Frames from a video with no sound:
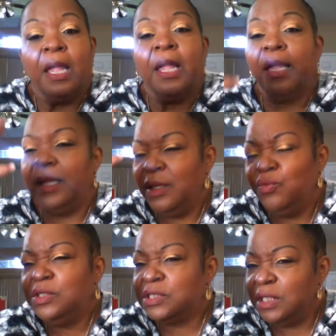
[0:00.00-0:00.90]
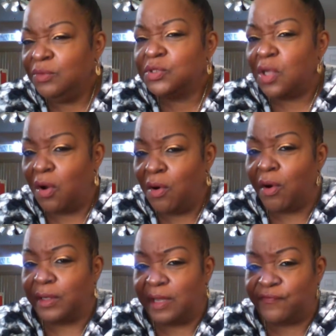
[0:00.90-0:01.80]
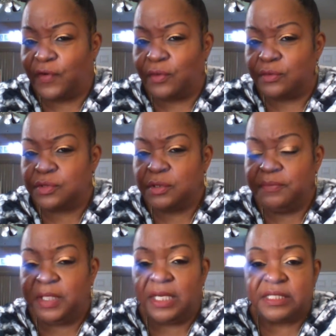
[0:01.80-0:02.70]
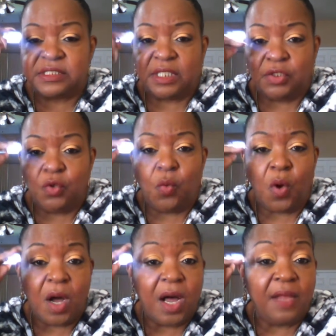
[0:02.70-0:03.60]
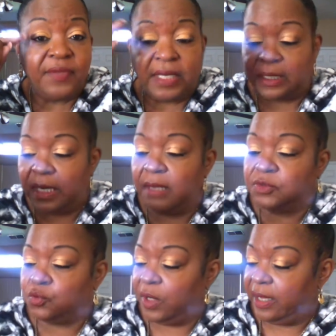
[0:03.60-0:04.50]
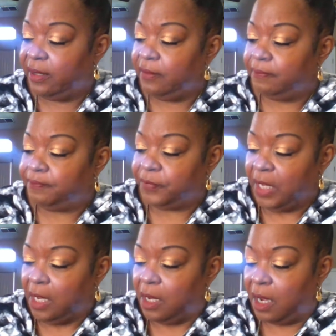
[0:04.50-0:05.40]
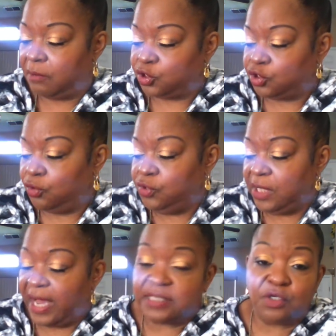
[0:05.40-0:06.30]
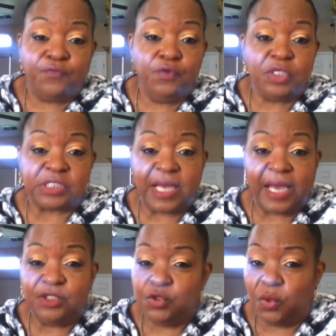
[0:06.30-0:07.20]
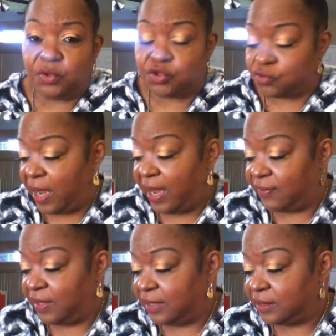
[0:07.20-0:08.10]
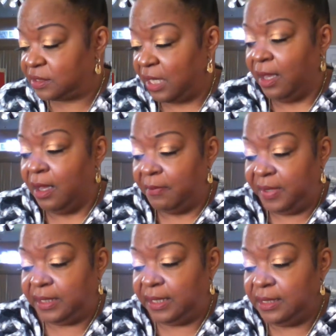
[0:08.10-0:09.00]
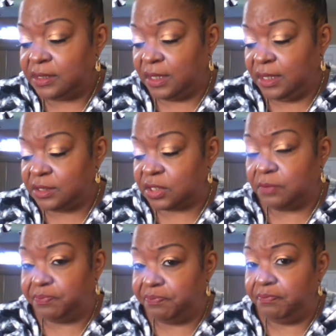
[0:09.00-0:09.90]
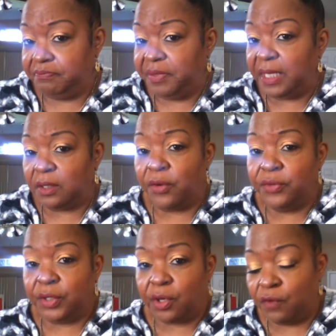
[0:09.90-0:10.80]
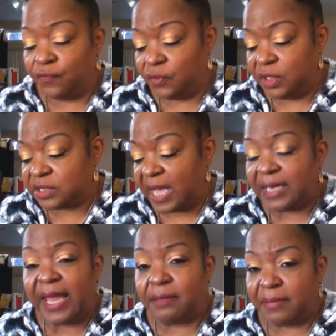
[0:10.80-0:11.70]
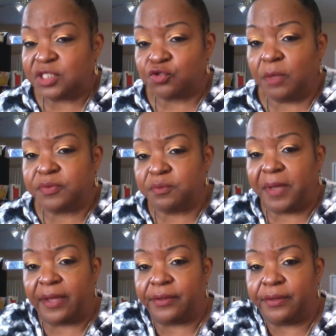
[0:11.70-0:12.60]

It was hard at first because the little wand that it comes with, I'm going to show you guys. So if you decide you want to try this, but it's a big learning curve on this. I like my strips better.